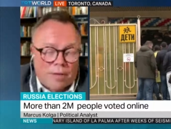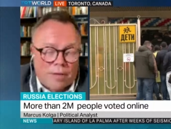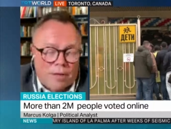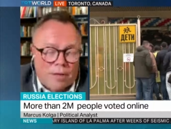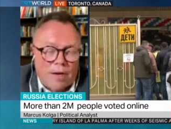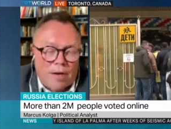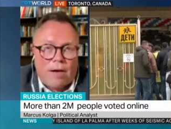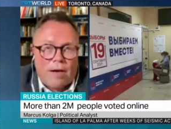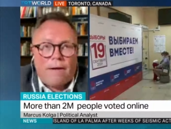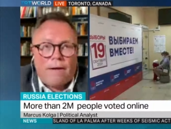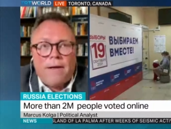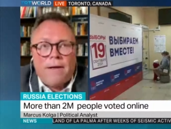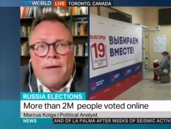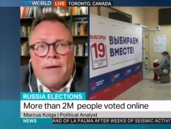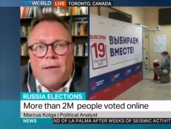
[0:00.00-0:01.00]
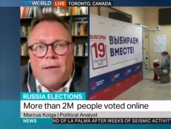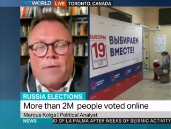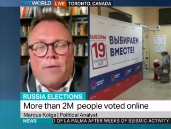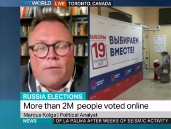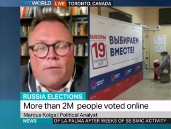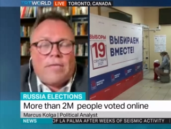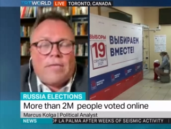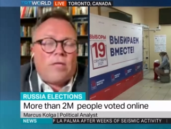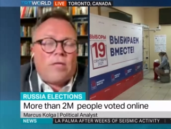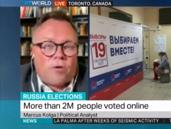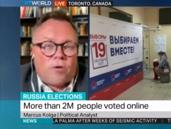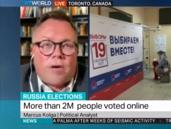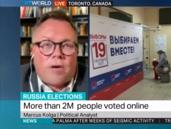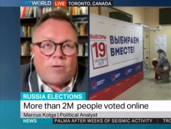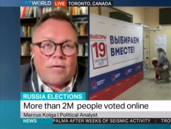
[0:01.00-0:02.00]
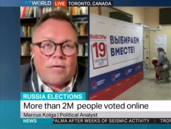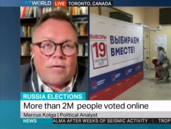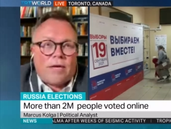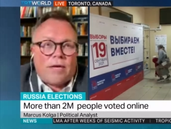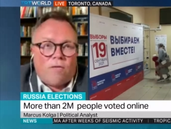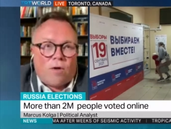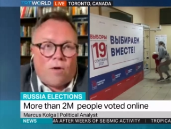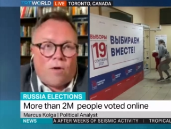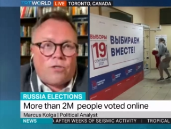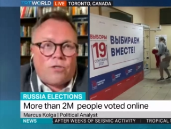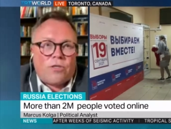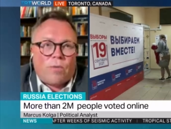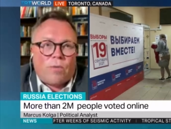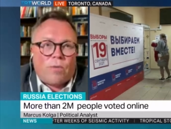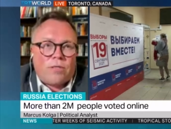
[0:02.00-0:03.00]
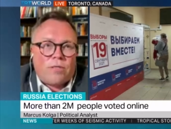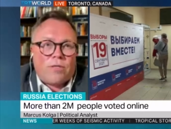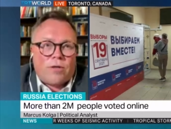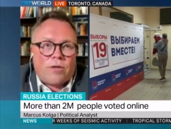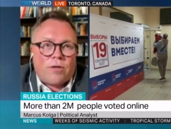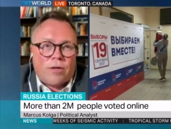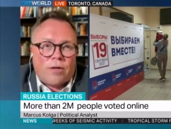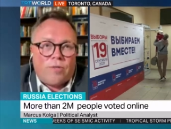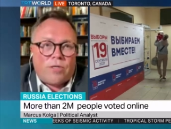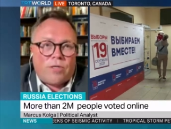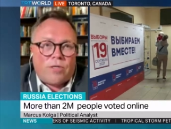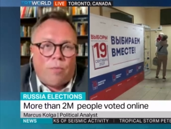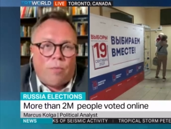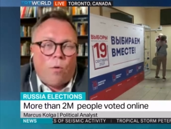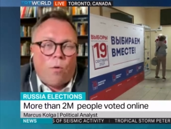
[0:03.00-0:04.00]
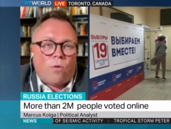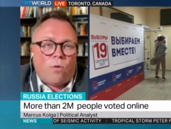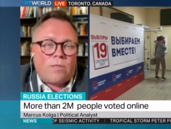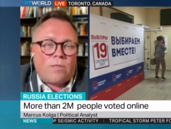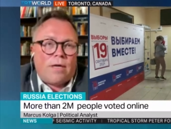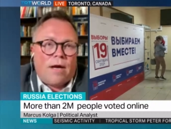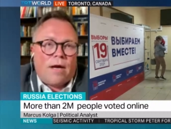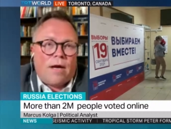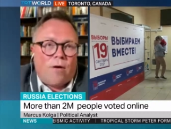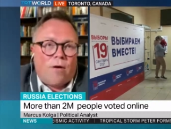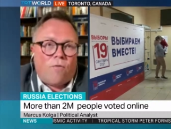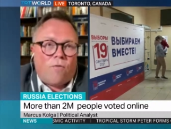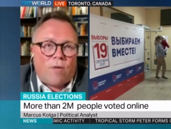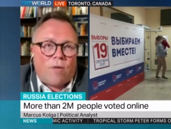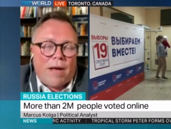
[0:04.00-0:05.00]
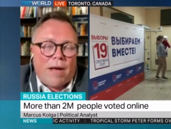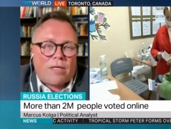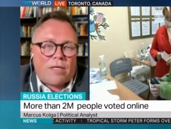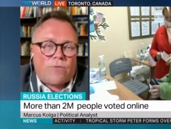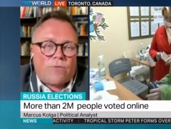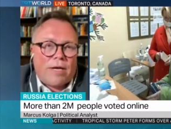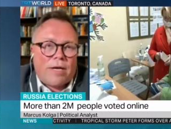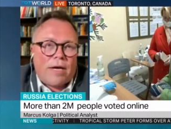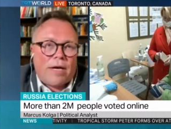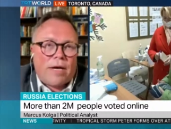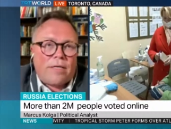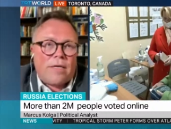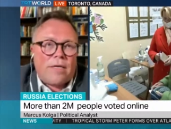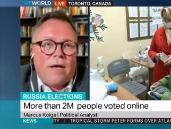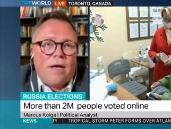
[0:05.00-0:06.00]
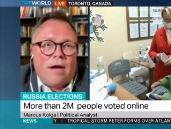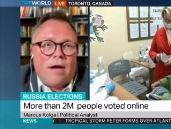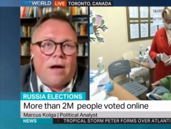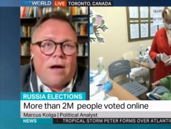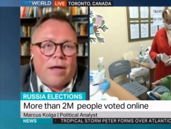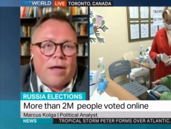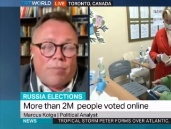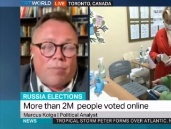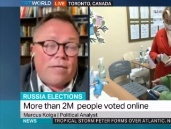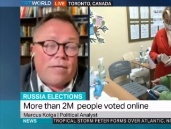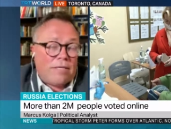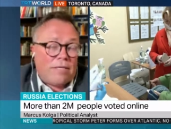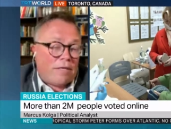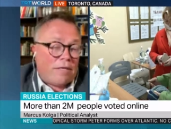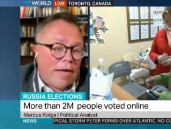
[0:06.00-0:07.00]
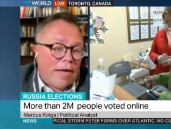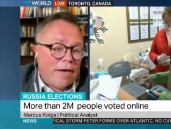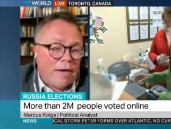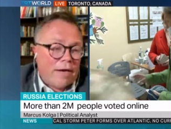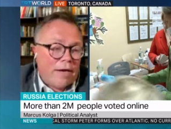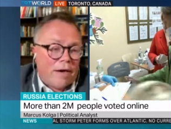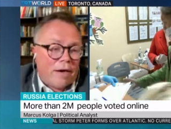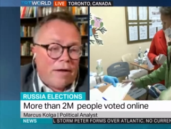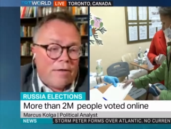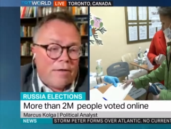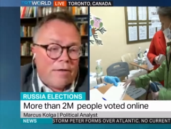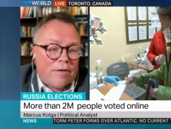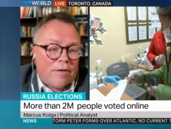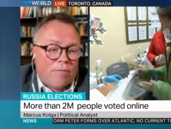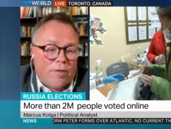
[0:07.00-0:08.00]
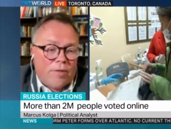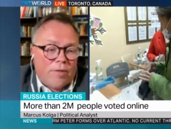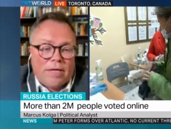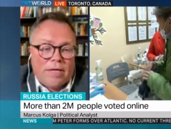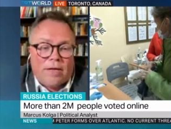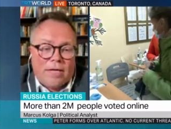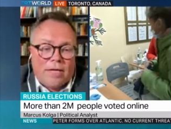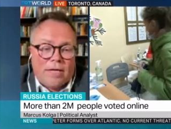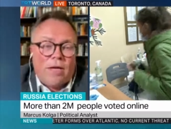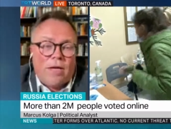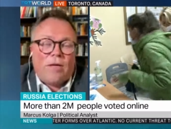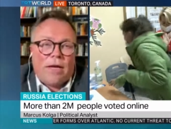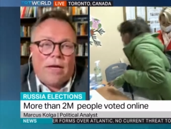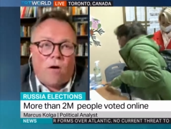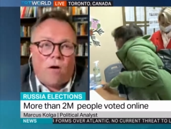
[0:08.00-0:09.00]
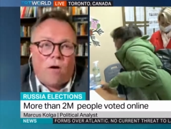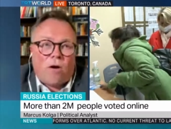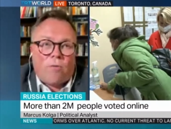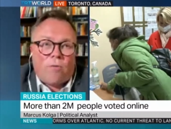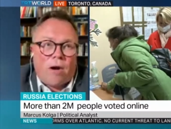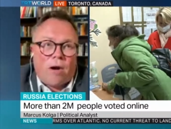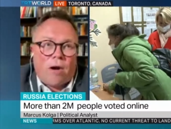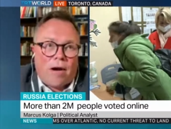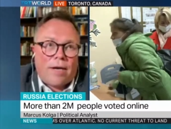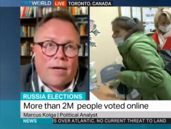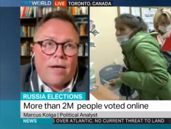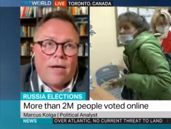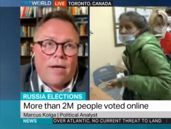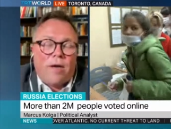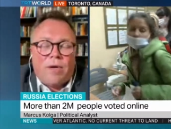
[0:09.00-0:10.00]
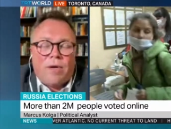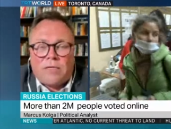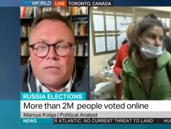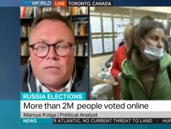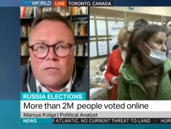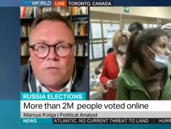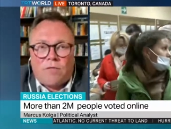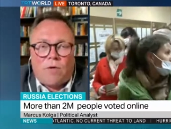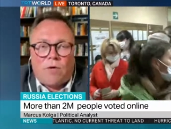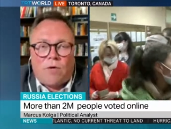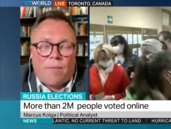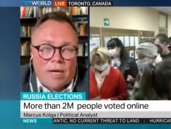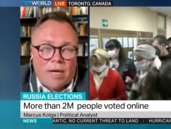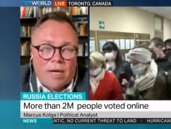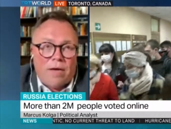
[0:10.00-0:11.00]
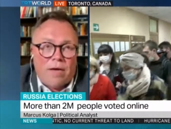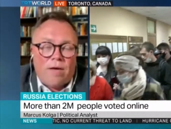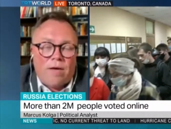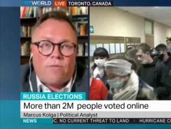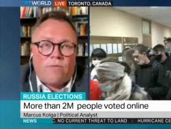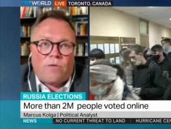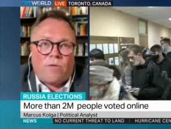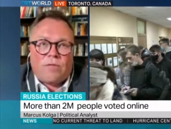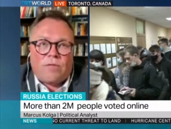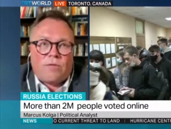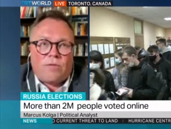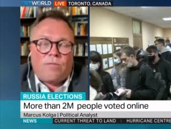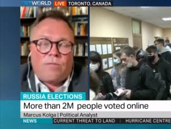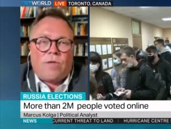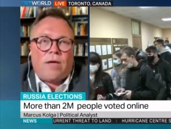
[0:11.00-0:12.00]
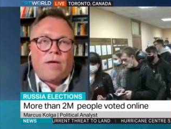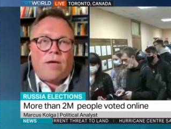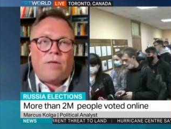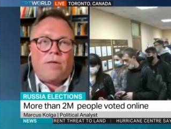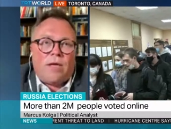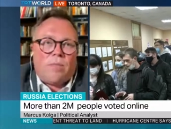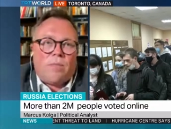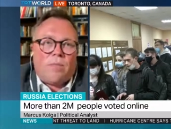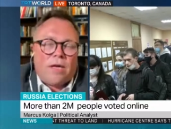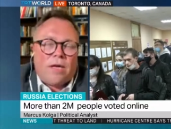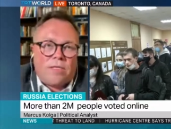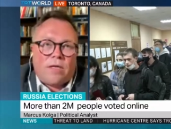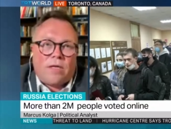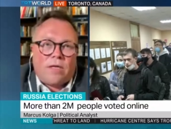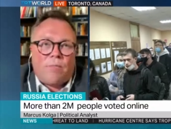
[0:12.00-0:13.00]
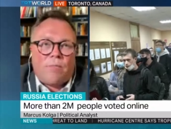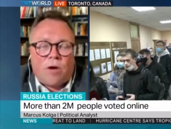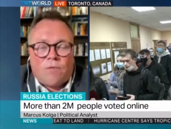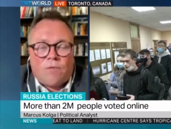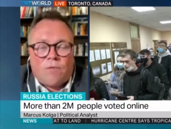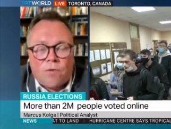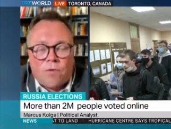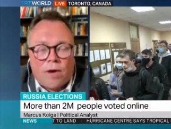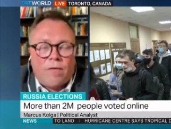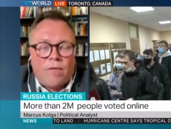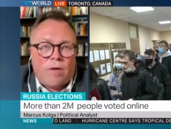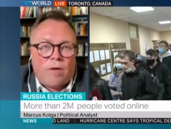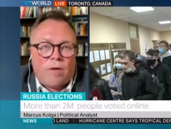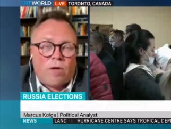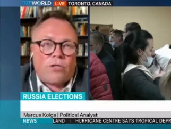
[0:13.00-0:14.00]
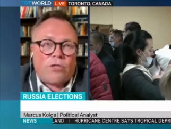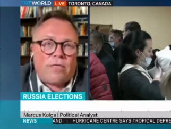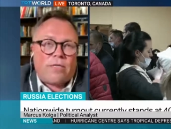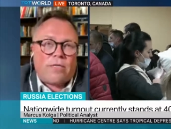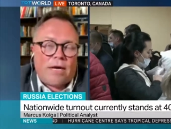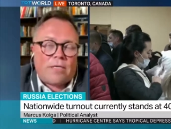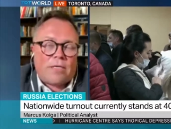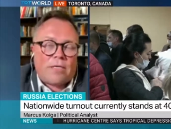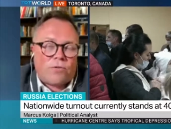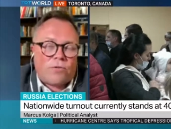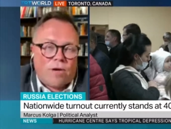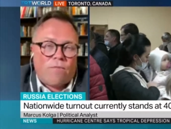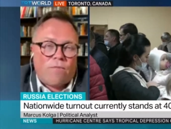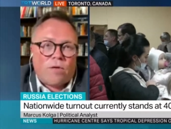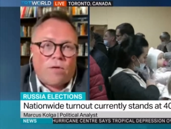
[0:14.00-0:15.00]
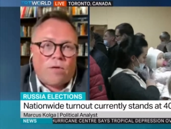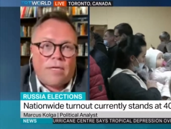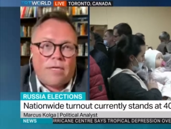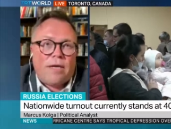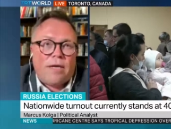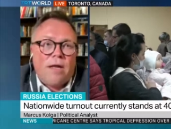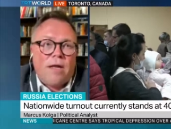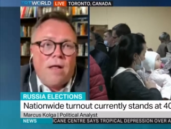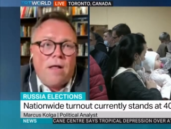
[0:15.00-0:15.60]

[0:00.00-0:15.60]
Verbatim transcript: apathy. Uh, less than 30% of Russians went to the to the polls uh, over the past three days uh, in places like the illegally occupied peninsula of Crimea. Of course, this is the, the peninsula and part of Ukraine that Russia attacked in 2014.